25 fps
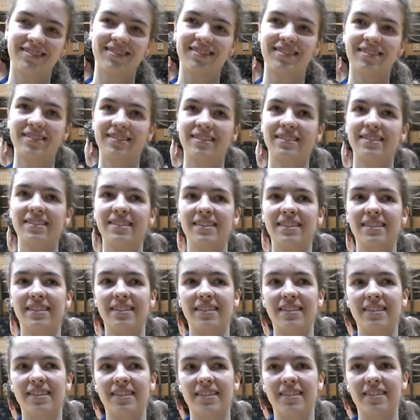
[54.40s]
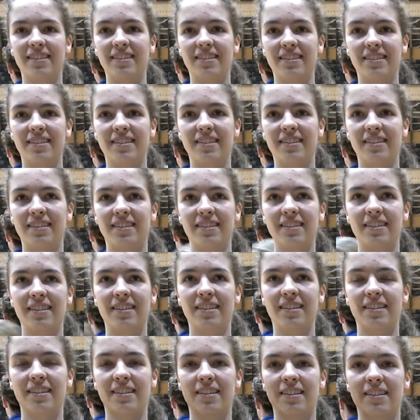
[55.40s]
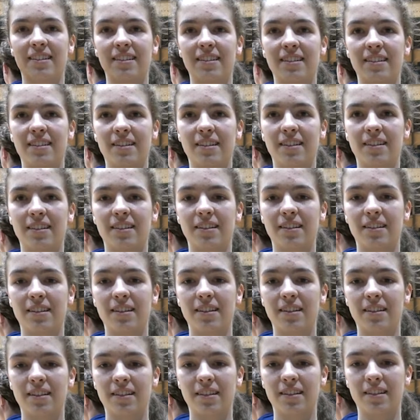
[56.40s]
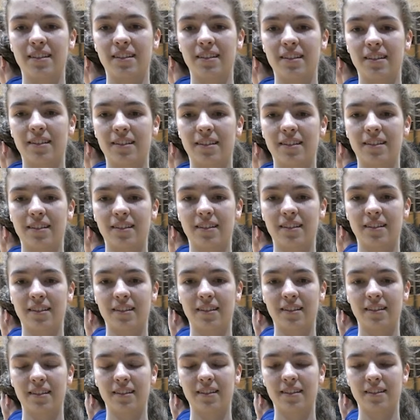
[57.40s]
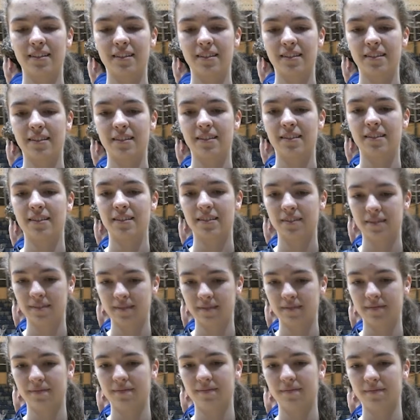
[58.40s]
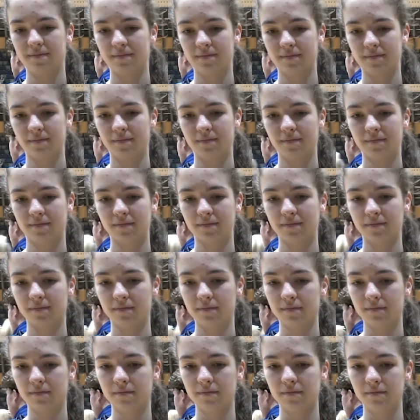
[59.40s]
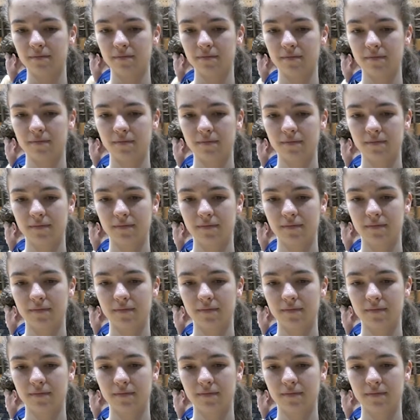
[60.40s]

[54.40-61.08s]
The person shown says nothing.